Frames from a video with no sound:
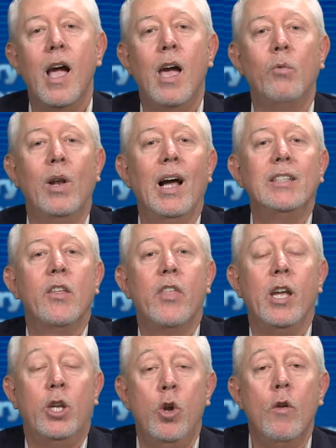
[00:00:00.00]
And we'd like to
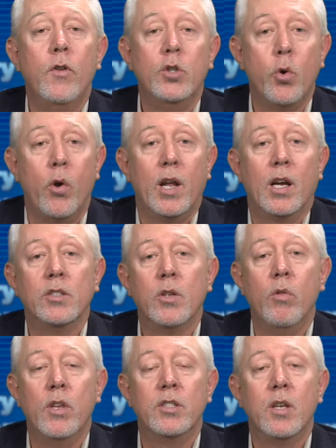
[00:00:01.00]
thank you for joining us
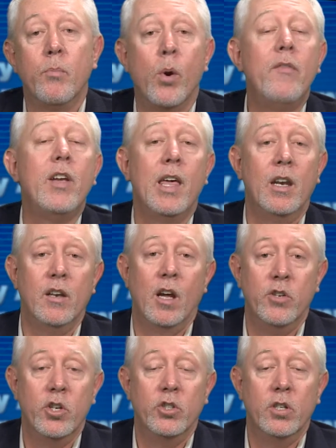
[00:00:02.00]
on this abbreviated
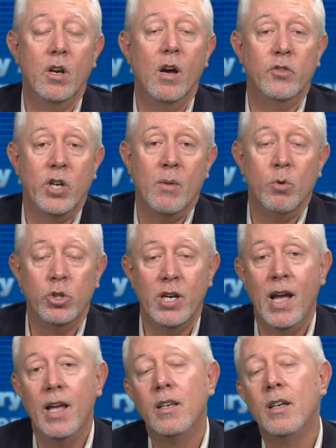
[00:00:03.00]
edition of Chamber
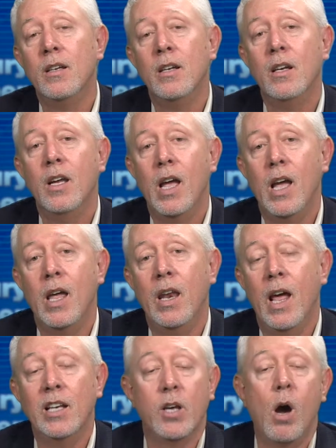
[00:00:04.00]
Chat.
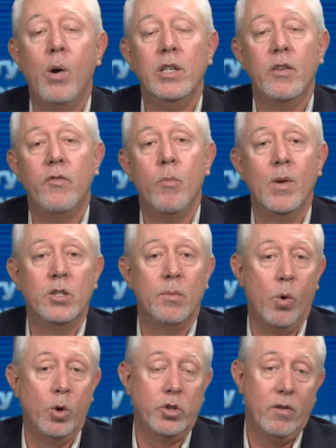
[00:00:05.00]
And as always, if you missed a
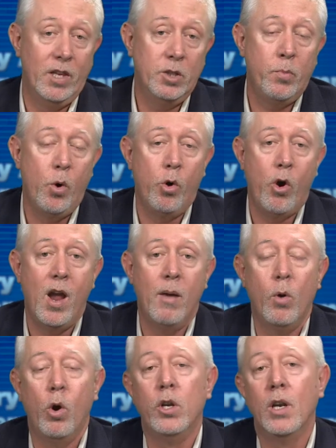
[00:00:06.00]
portion of this
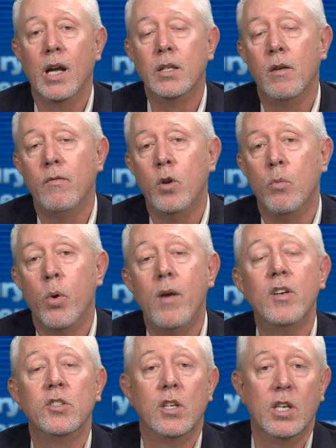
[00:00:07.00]
program or you'd like to view
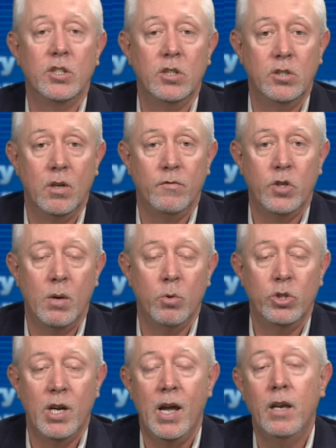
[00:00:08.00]
previous editions of
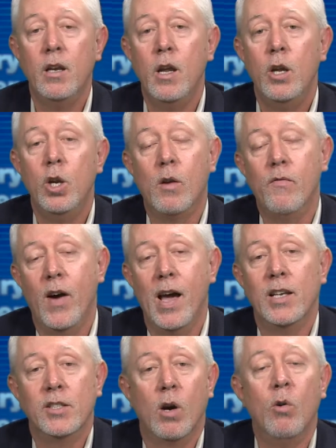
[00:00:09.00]
Chamber Chat, you can
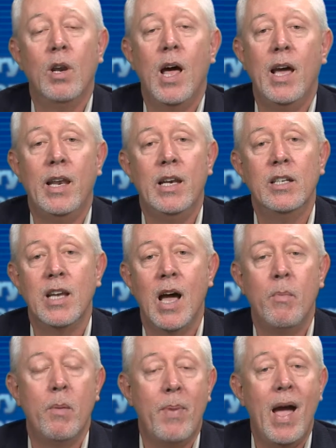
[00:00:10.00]
find us online
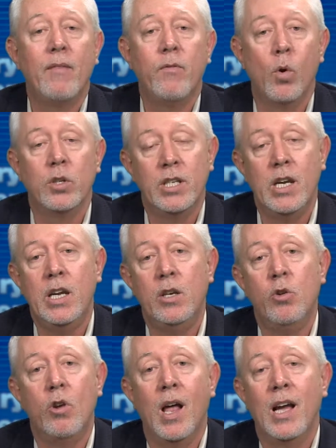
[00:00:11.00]
anytime at PAC 14
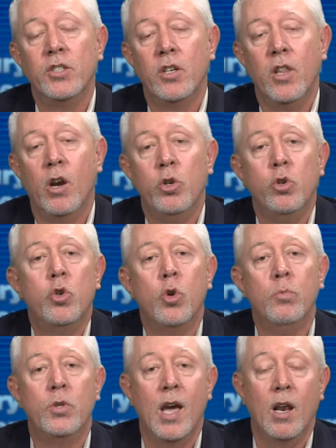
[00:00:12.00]
utilizing their
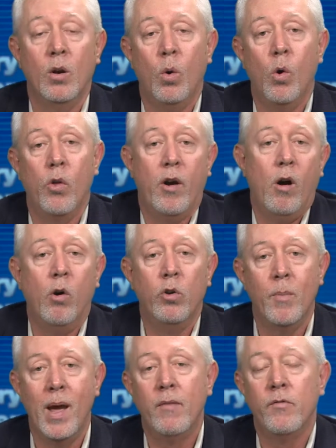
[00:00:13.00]
YouTube channel or their
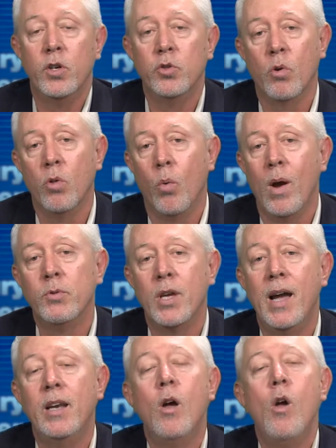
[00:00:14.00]
on-demand feature on the
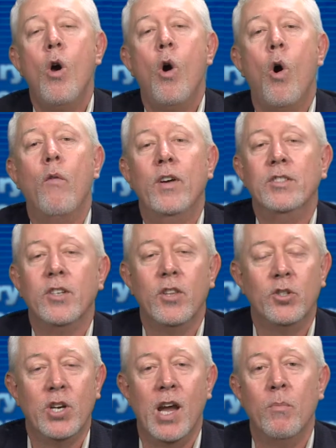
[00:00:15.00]
website, or visit
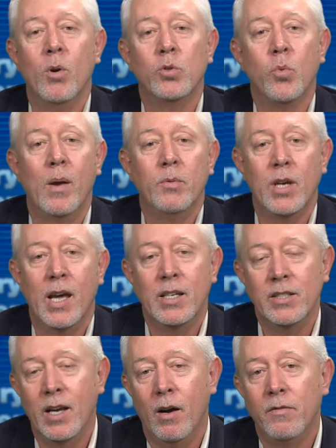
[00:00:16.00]
the Chamber's website
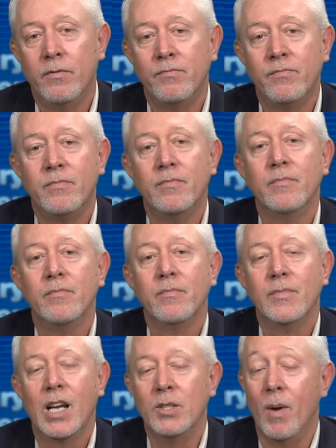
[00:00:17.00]
itself.
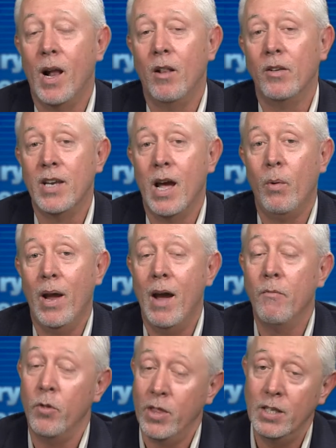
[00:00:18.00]
That's about all the time we
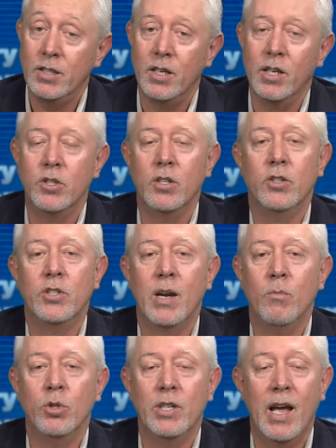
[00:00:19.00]
have for this edition of
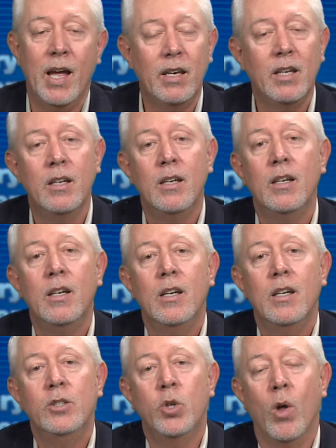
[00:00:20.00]
Chamber Chat.
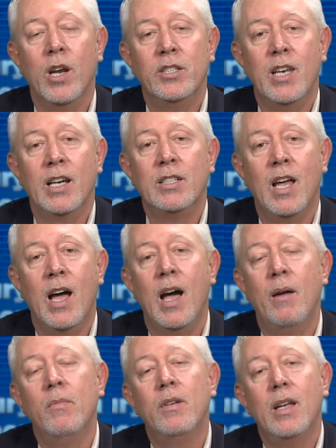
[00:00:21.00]
Join us next
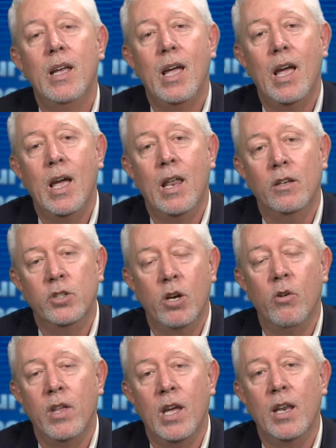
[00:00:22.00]
time, and
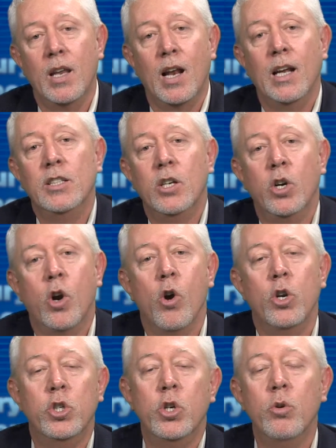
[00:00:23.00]
until then, I'd like to
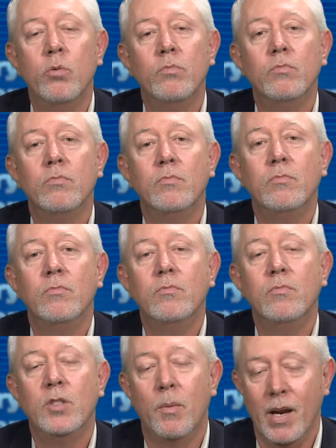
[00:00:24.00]
encourage you
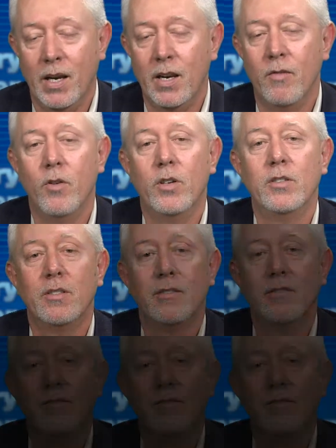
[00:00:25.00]
to make a difference.